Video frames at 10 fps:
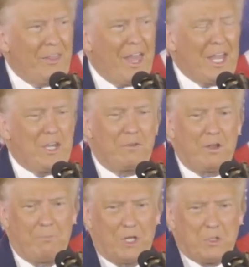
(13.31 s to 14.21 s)
Thank you
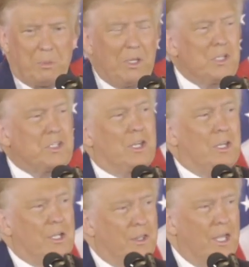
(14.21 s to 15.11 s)
very much. Please
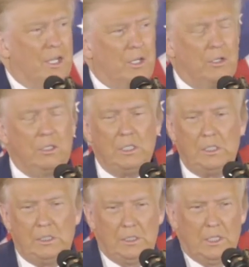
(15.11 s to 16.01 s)
sit. Thank you.
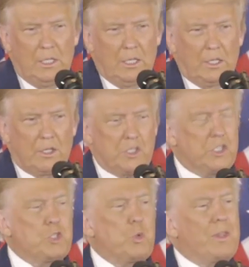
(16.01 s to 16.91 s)
This
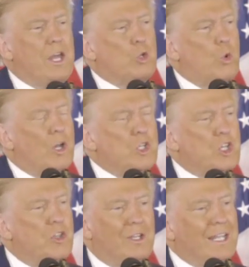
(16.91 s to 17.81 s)
is without
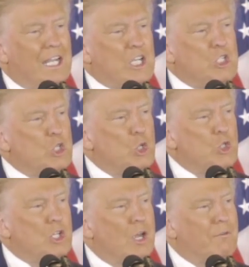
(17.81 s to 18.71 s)
question the latest
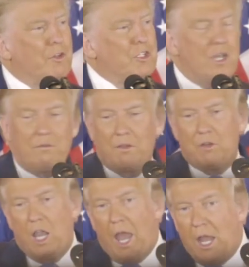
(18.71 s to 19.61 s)
news conference I've
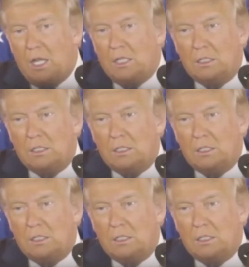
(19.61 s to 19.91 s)
ever had.